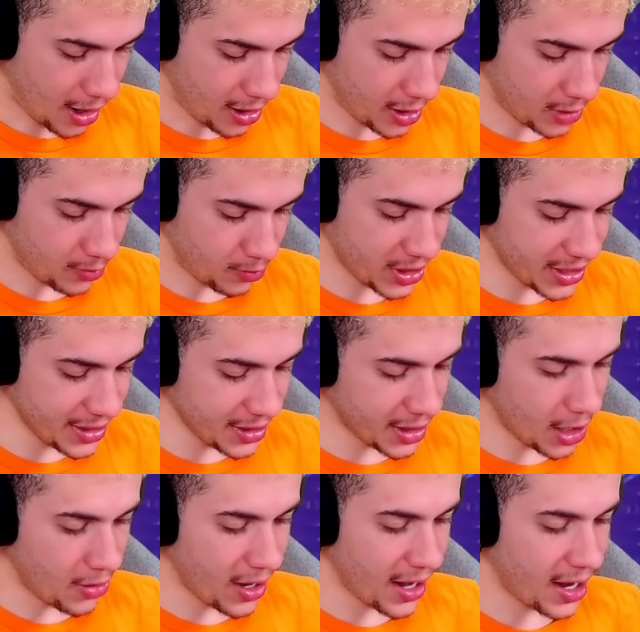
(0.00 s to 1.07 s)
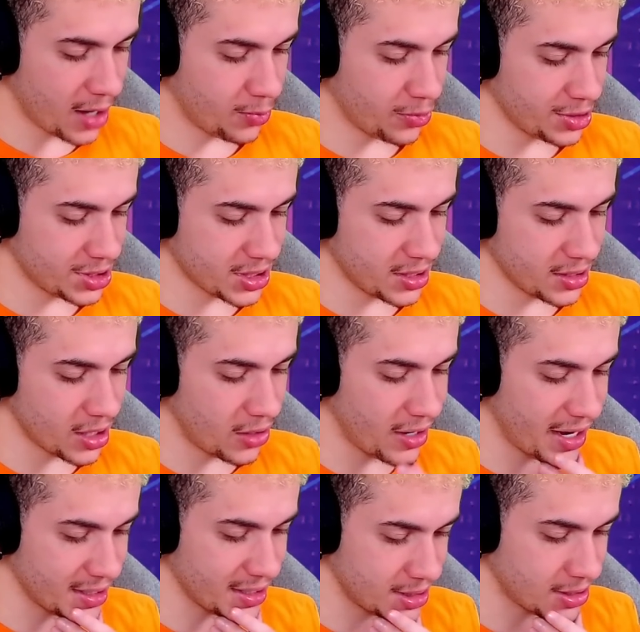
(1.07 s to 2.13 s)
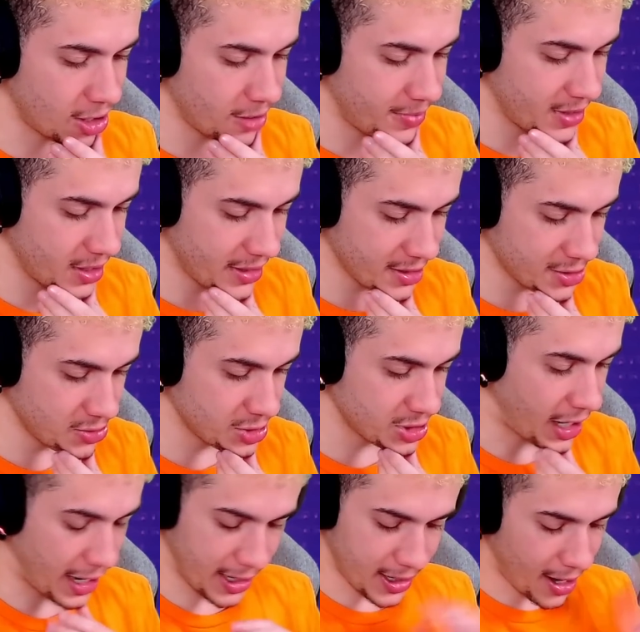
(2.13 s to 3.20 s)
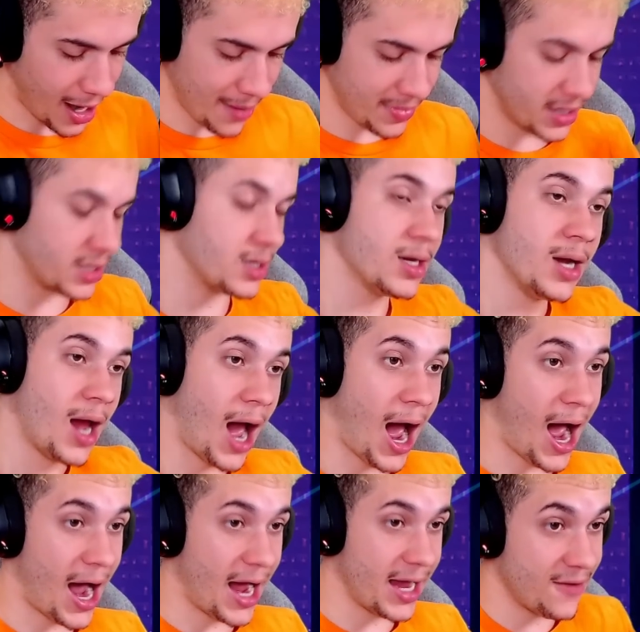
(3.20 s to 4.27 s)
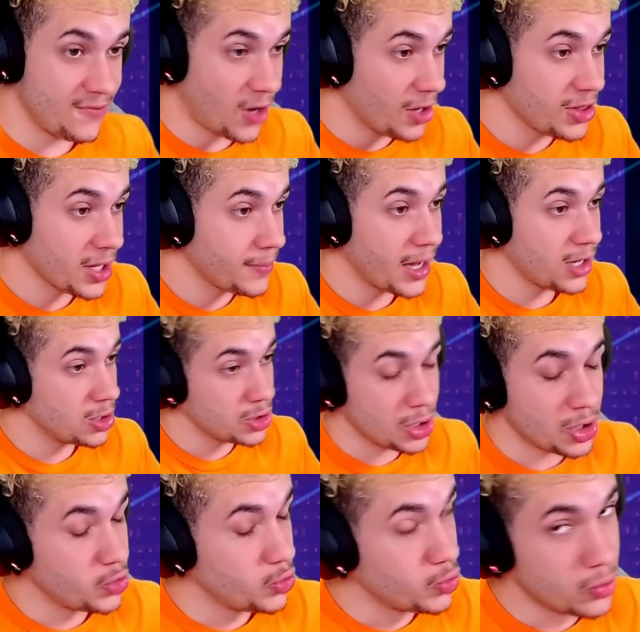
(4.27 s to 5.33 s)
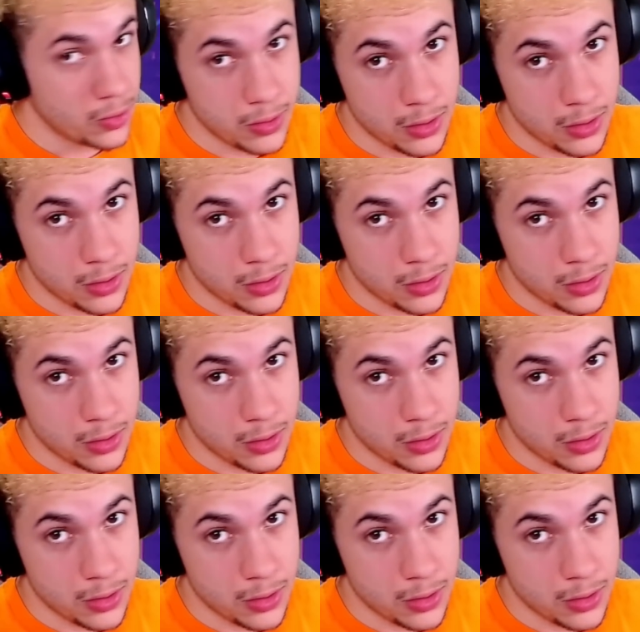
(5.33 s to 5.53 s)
All right, we're going to go ahead. We're just going to go ahead and start up an Electro Giant. I mean, I have nothing better to do.